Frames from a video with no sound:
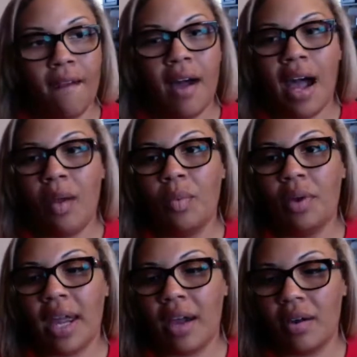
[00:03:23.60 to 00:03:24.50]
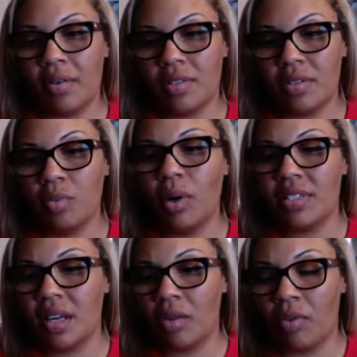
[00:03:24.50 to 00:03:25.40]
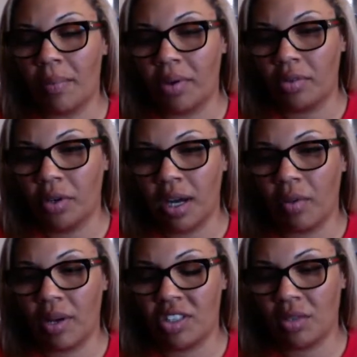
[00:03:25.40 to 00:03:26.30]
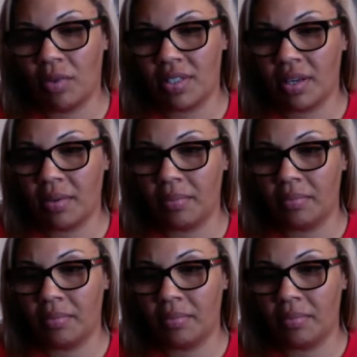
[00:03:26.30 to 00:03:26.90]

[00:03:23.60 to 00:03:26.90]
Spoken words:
I will count. What's up, Ramon? You got a question. What's up?